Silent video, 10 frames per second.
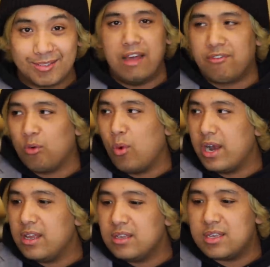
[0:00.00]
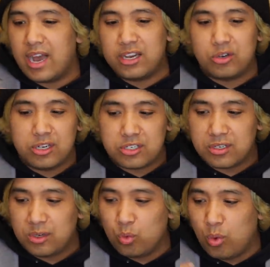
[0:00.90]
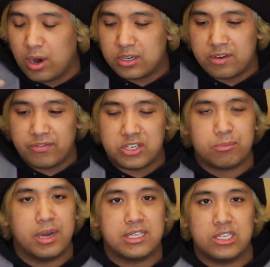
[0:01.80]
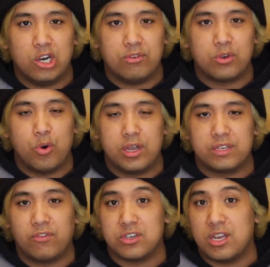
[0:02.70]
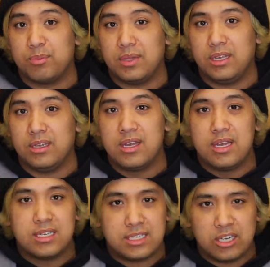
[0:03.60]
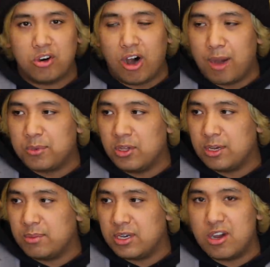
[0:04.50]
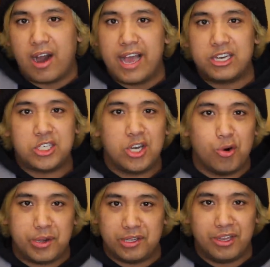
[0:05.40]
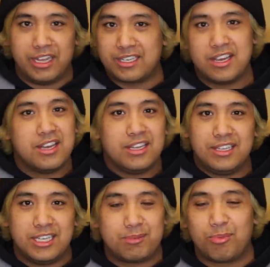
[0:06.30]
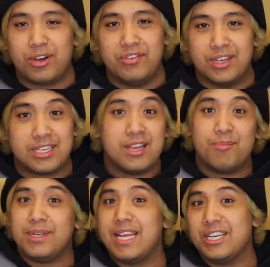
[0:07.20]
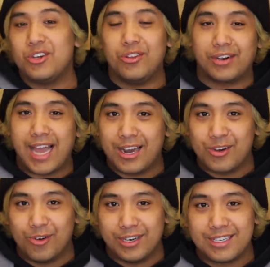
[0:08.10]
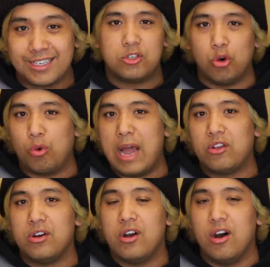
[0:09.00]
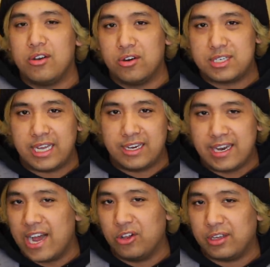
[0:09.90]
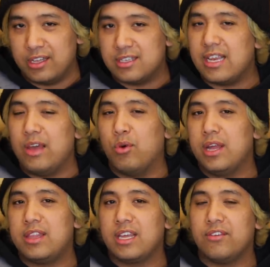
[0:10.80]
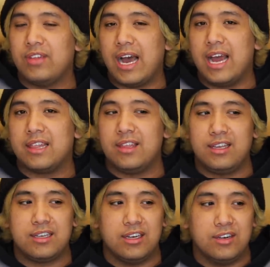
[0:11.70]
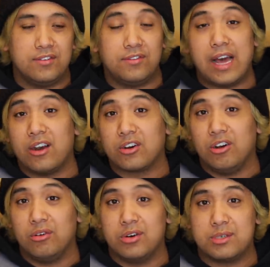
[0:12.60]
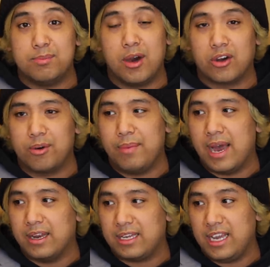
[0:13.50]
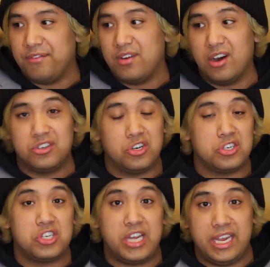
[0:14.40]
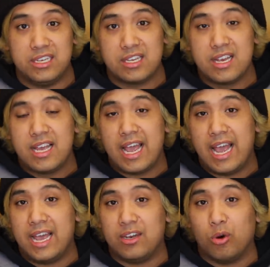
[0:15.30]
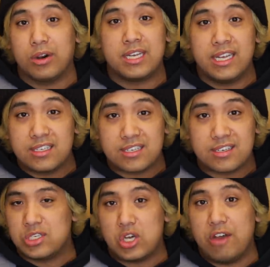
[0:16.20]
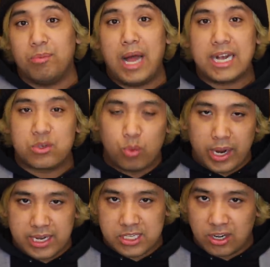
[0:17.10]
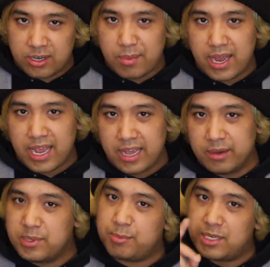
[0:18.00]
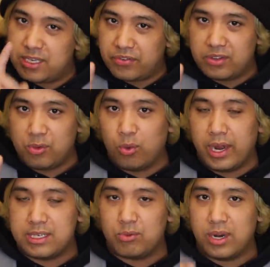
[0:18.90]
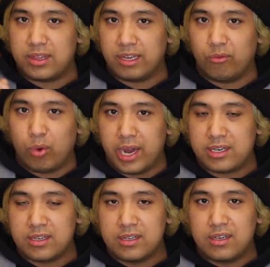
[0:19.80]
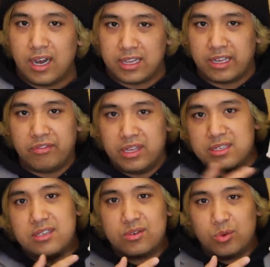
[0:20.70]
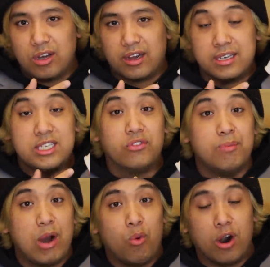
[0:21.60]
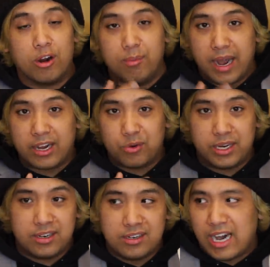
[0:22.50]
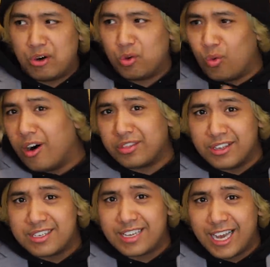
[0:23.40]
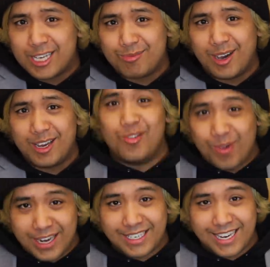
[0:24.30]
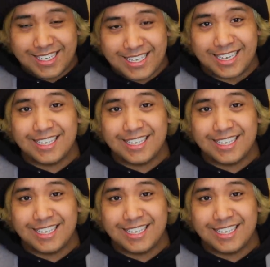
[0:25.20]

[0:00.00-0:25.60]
And for weddings, I traditionally want to envision myself going for something still opulent, but not as showy like these previous potential other categories. So rather an understated elegance. And when I think of that, I think of flatter colors, monochromatic, if not just shades and or tints. So I have blacks and white stuck in my head, specifically whites. And when I think of white, I think of this. We're talking Silver Mountain Water by Creed. I would want this as my wedding date scent.